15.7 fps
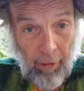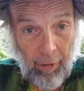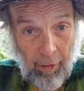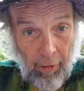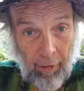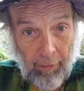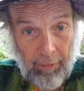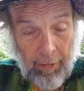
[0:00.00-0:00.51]

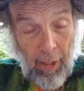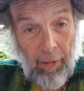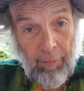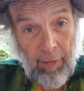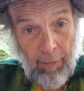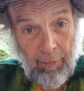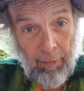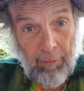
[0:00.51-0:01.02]
uh, yeah,
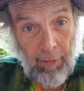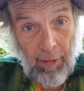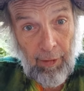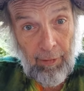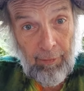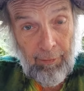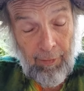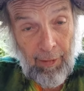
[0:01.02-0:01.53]
they, they,
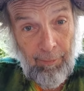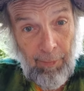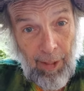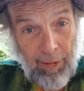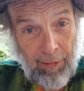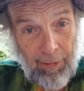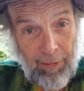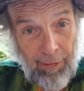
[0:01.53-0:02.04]
they
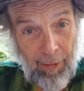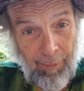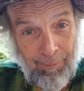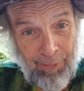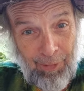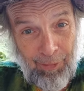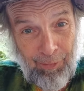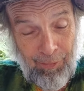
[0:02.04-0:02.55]
make it up
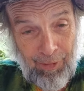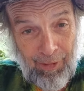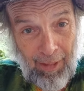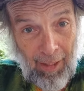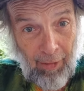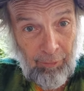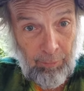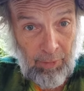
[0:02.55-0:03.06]
to the
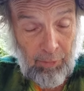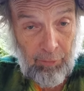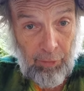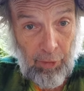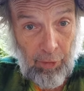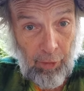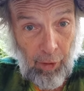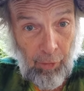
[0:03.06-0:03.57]
Caspian
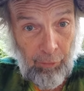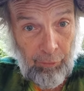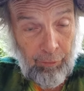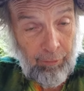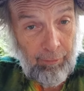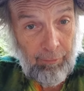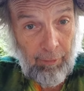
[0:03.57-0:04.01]
Sea coast